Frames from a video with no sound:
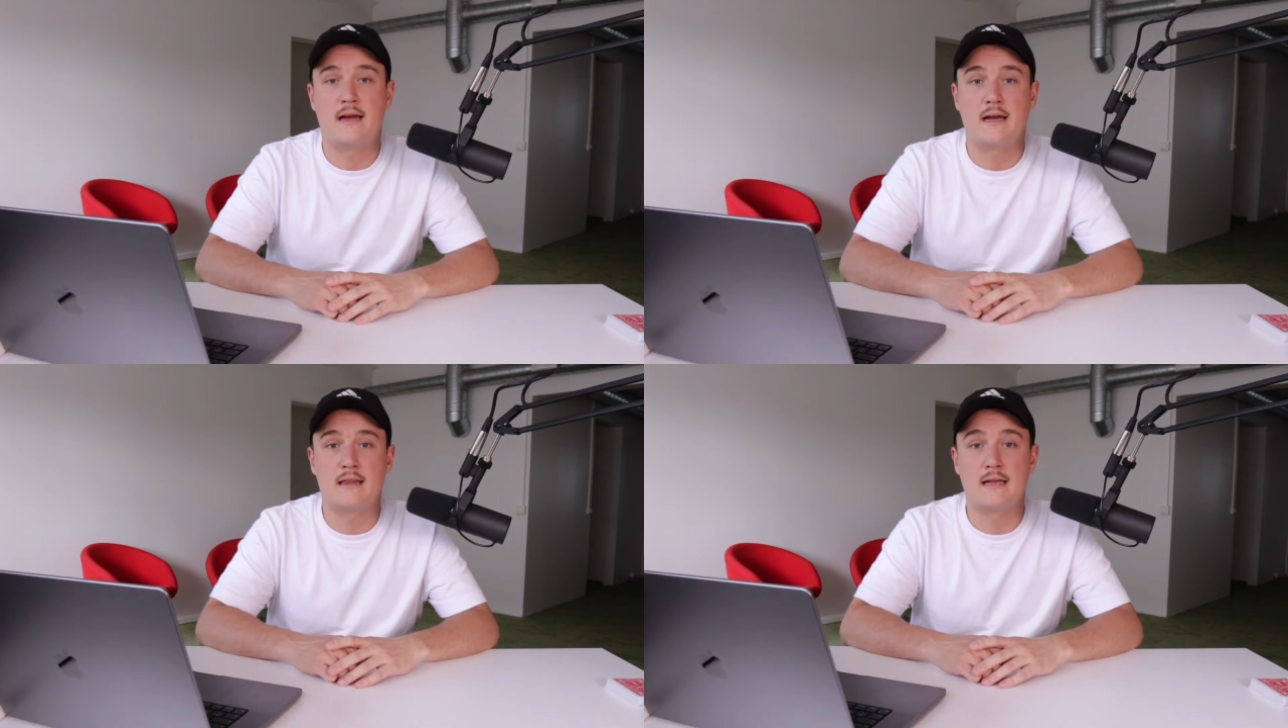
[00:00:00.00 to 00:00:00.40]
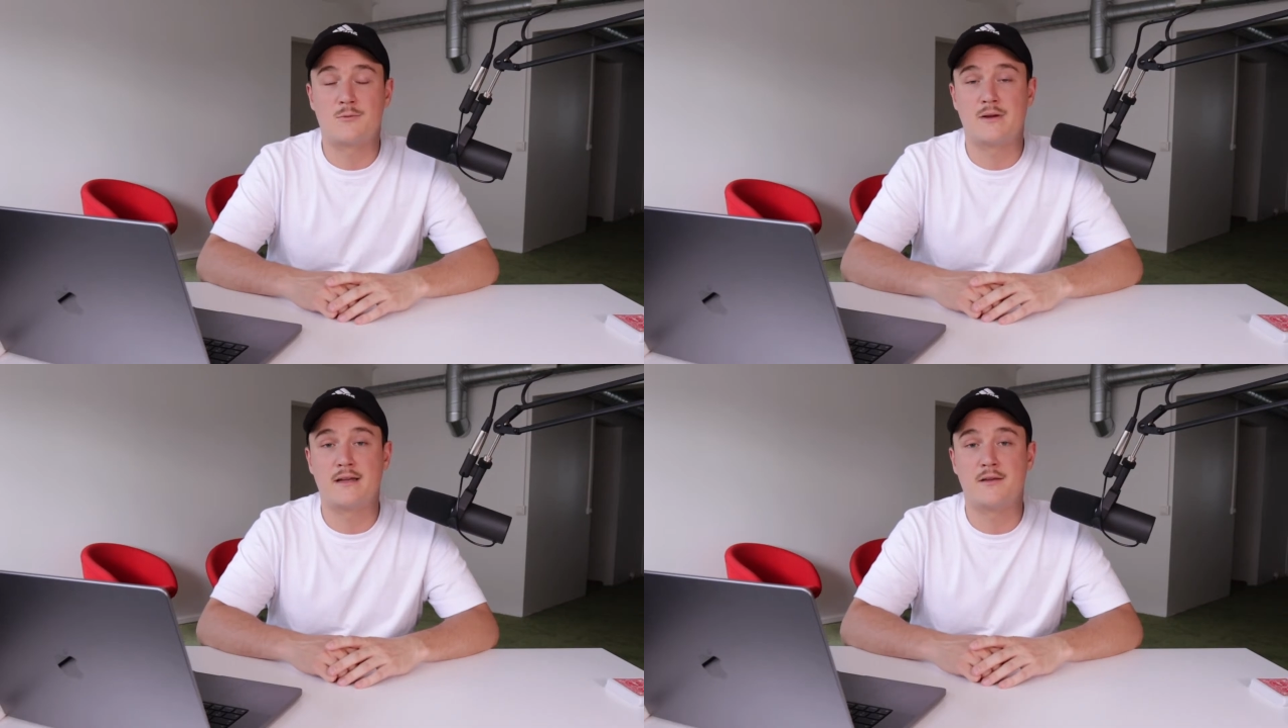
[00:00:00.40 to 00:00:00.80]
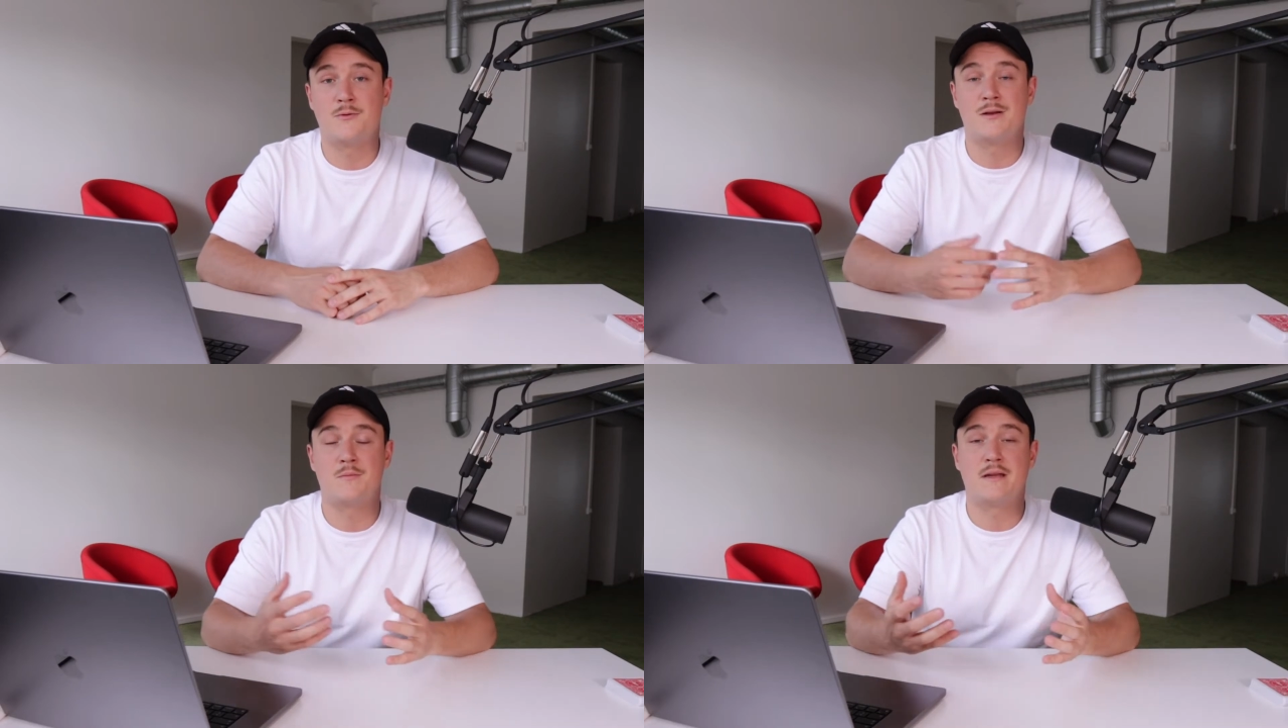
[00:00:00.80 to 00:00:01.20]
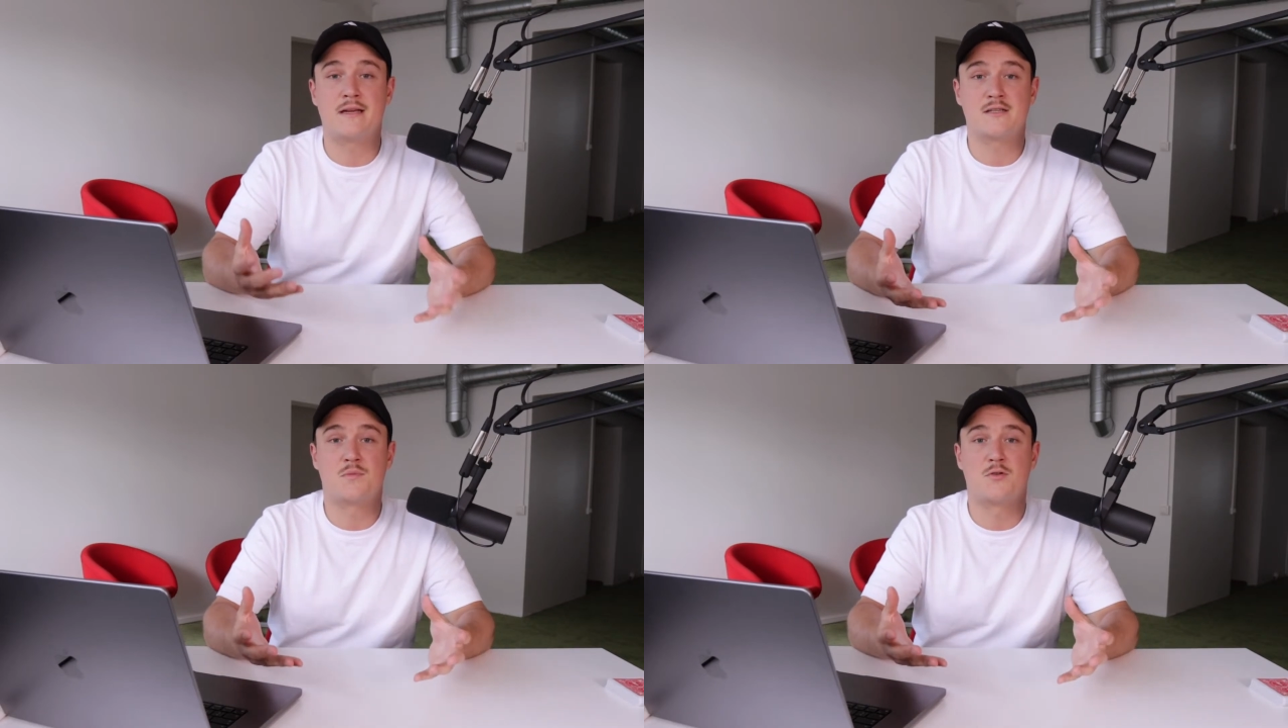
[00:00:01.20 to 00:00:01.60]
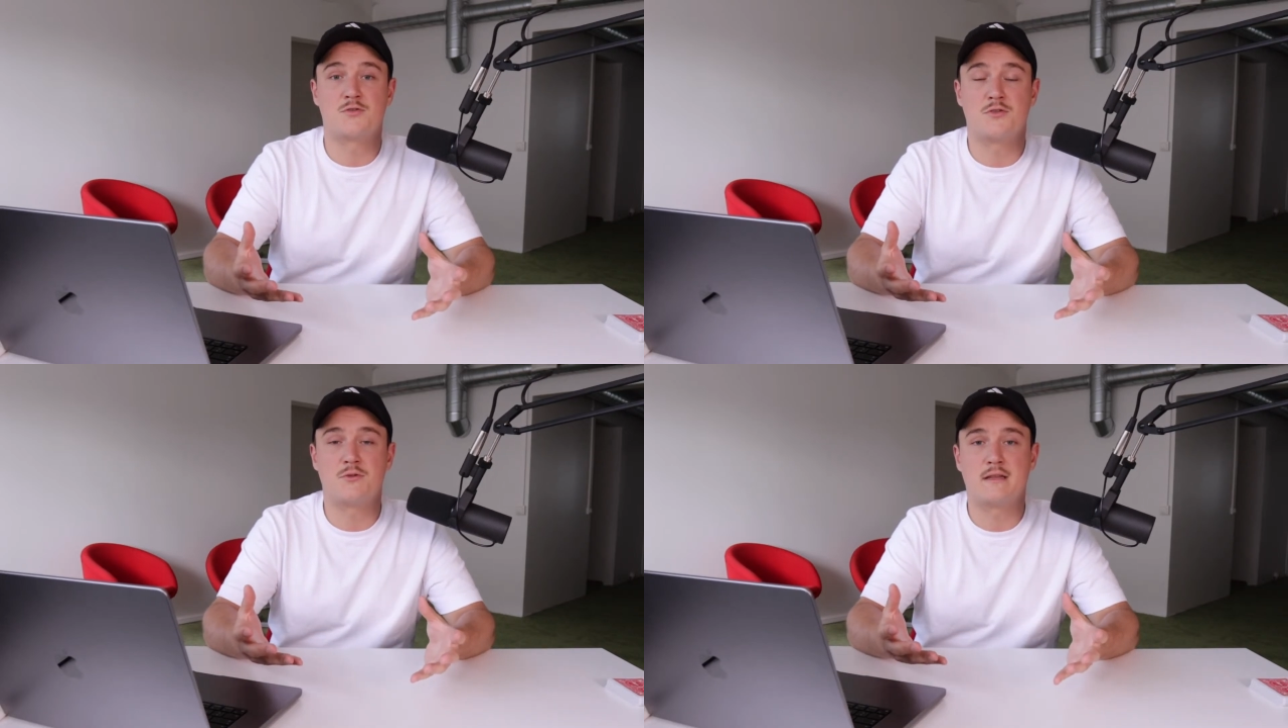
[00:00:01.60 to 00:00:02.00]
and that way you will be
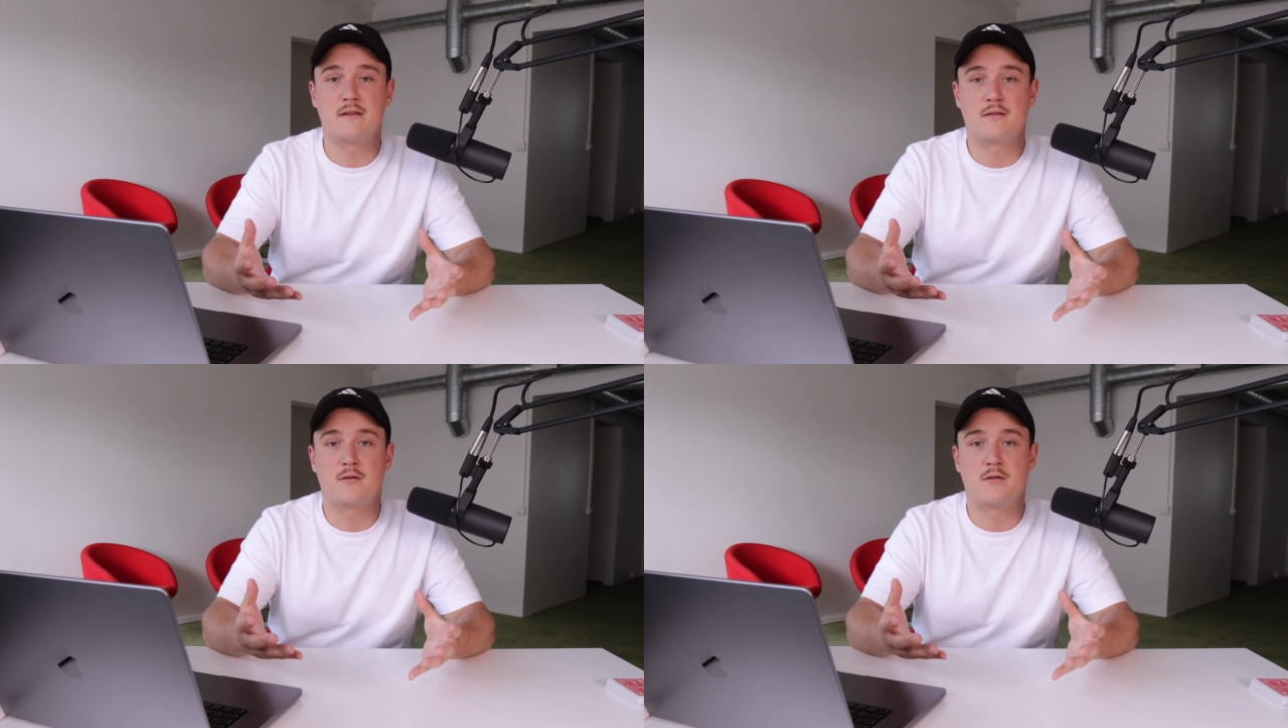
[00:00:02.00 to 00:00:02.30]
exposed to it